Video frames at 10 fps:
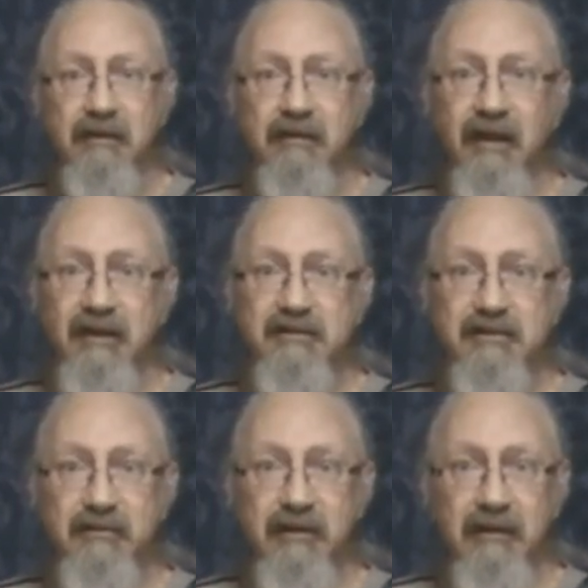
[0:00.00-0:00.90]
touch the
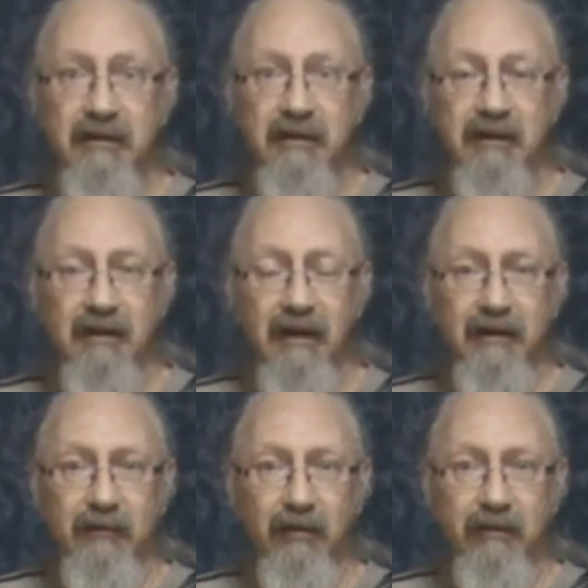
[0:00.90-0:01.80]
string
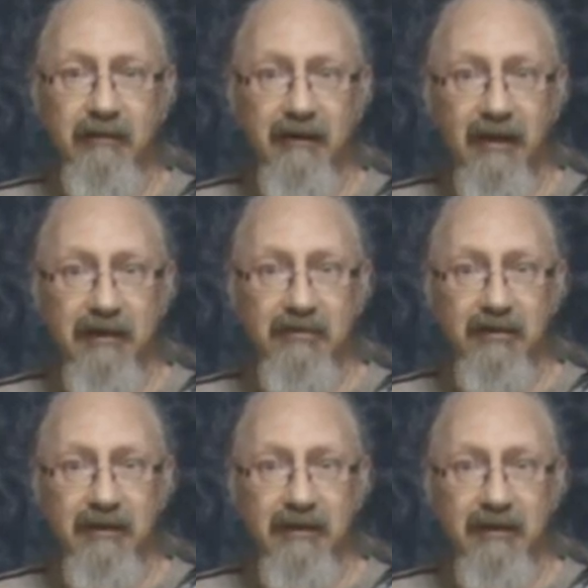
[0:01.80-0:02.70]
and not
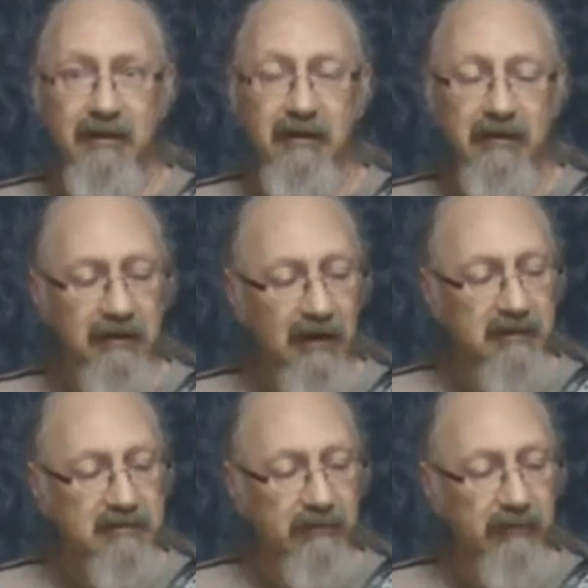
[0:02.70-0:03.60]
actually
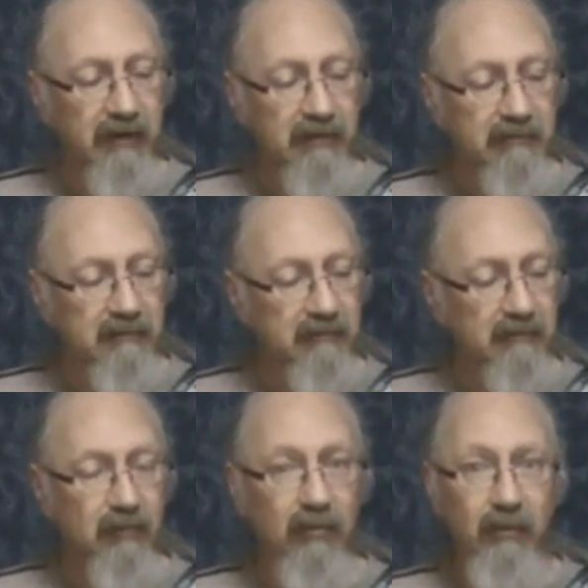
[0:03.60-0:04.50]
engage the fret
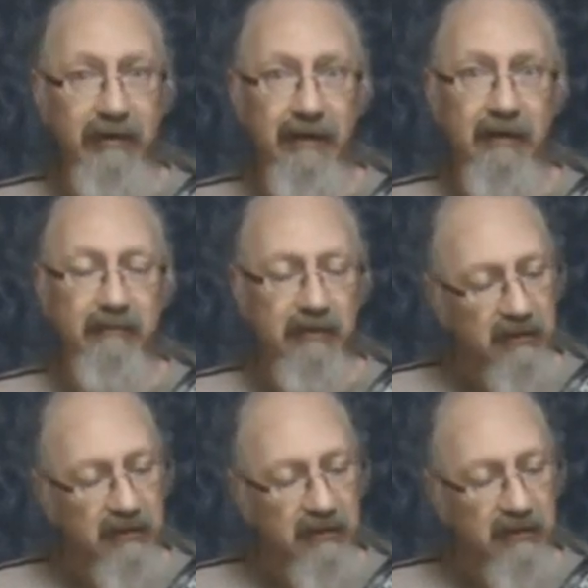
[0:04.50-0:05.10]
all the way down.